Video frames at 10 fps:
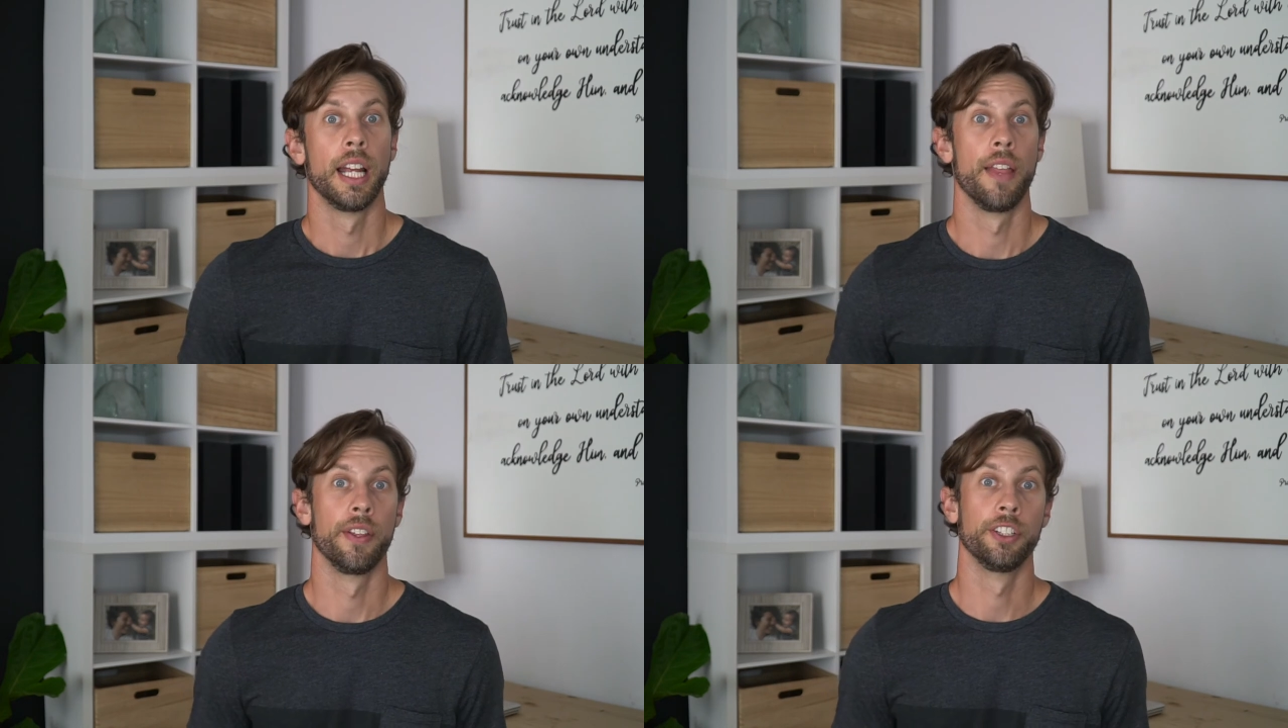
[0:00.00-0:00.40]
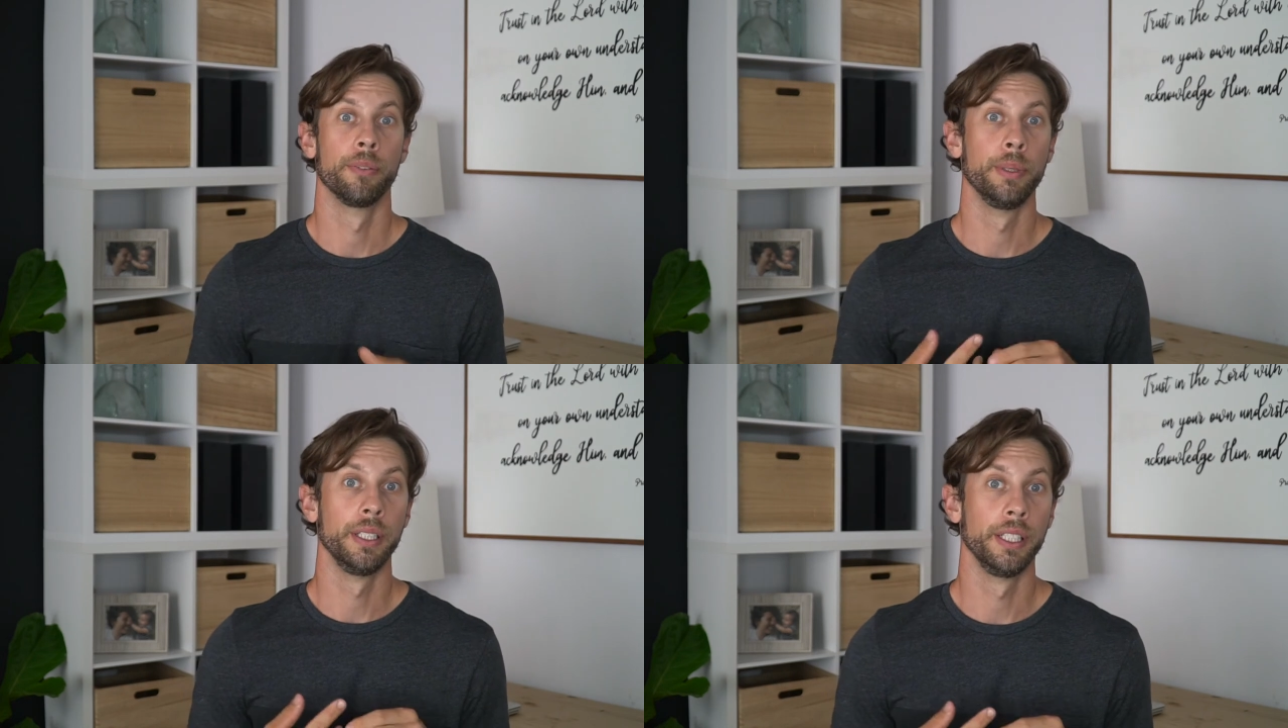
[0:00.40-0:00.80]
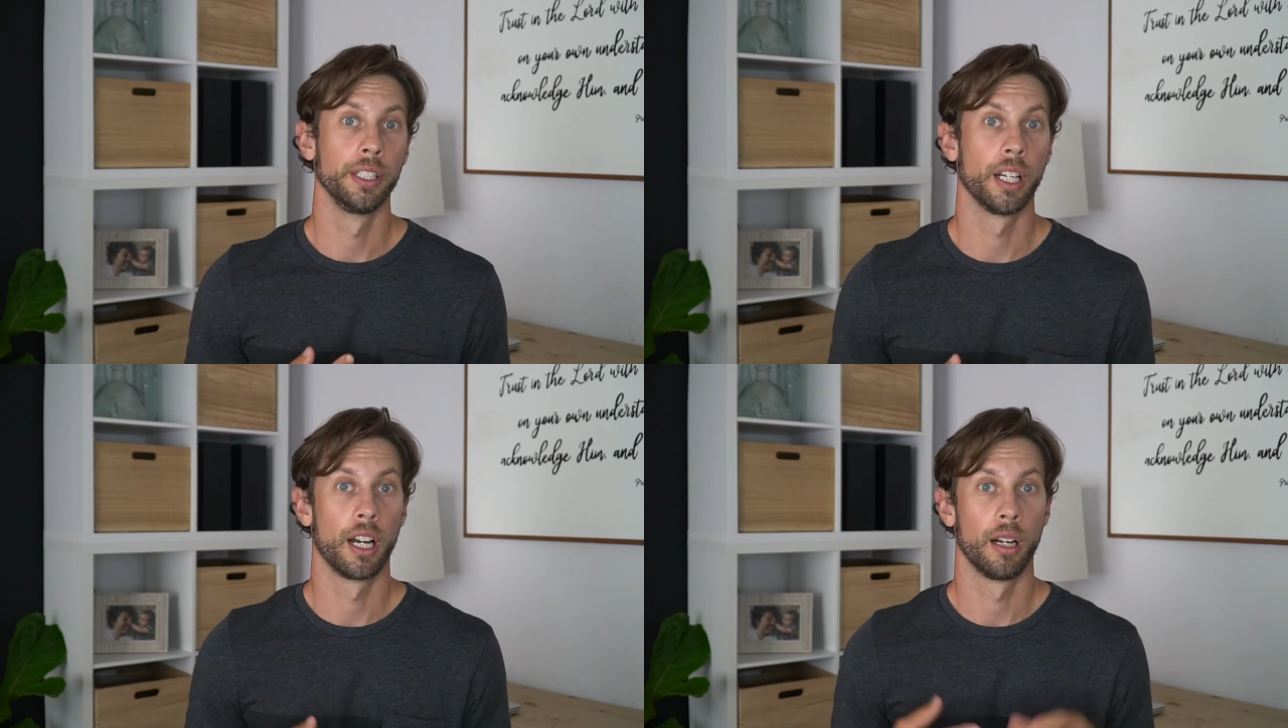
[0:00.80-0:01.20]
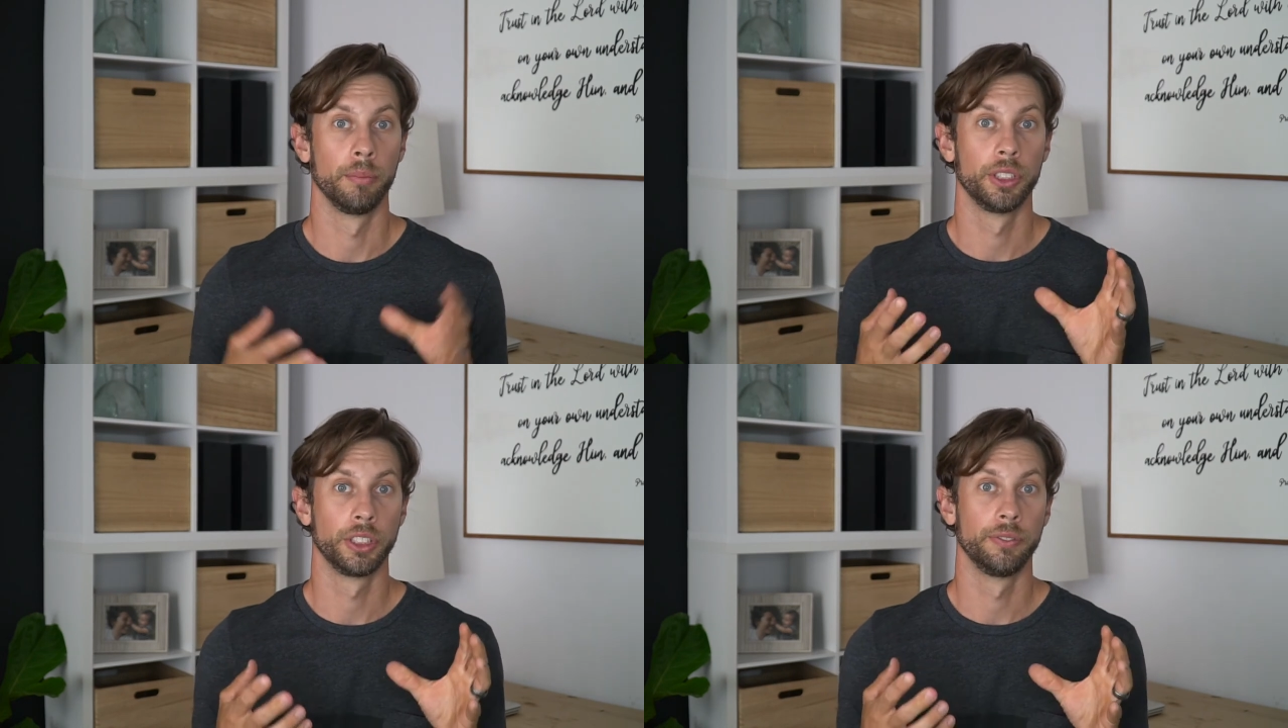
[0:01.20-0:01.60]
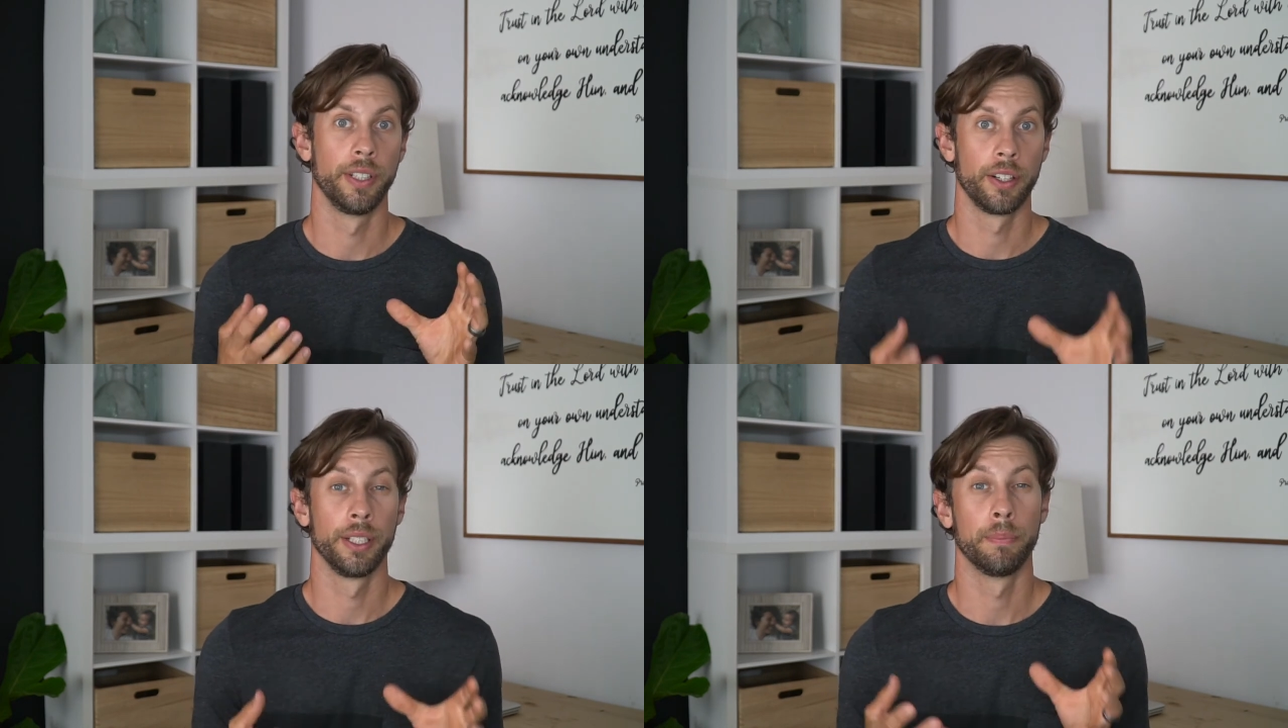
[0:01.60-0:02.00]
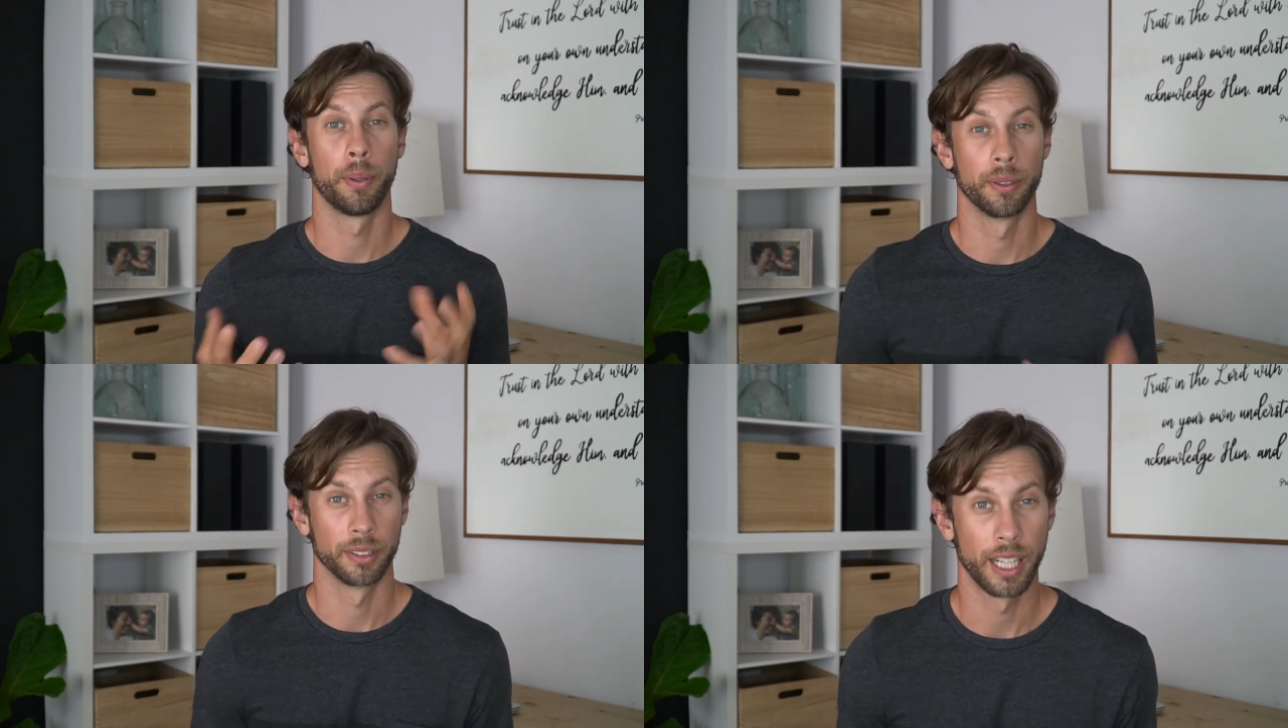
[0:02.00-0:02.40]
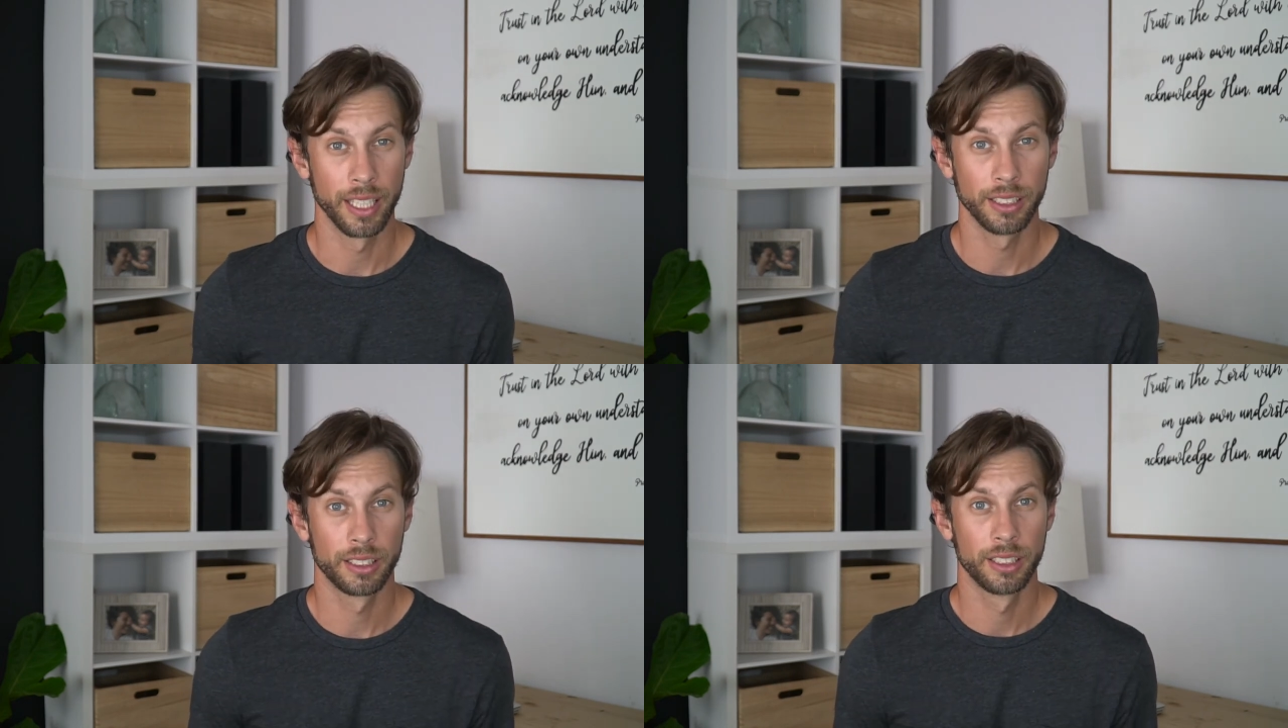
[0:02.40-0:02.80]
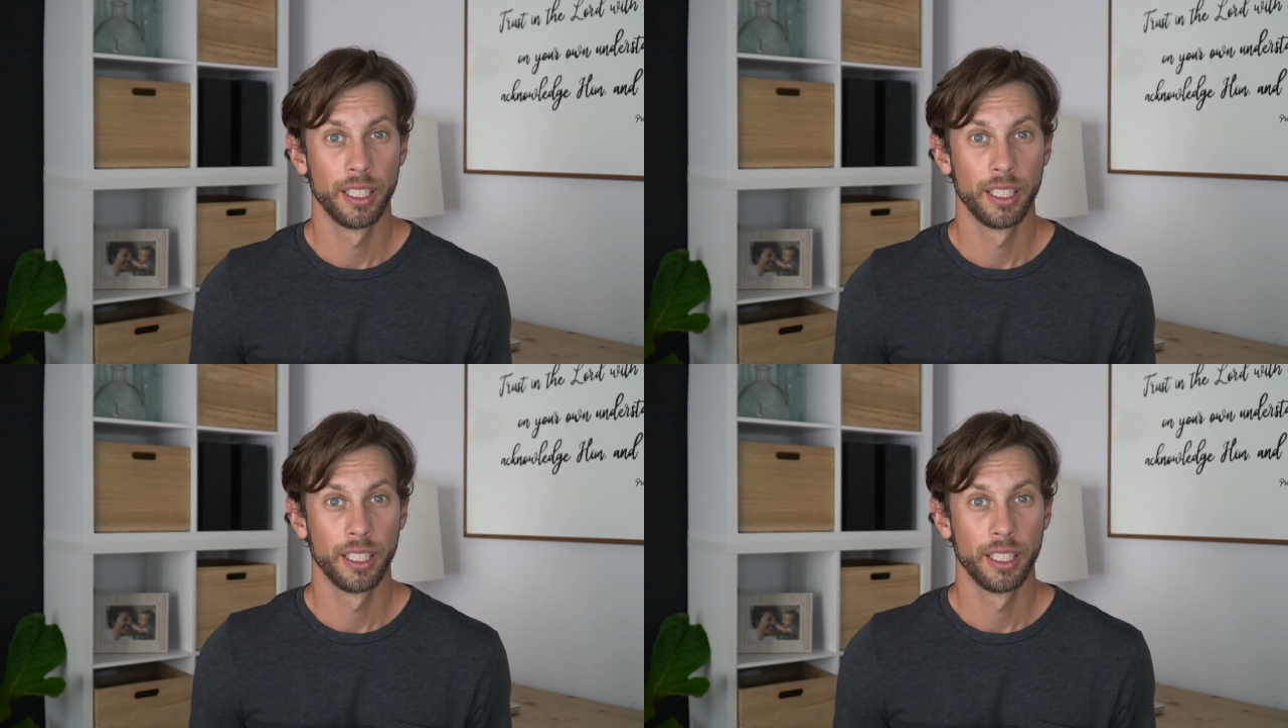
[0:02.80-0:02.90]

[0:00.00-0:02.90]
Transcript: and that you're being just very polite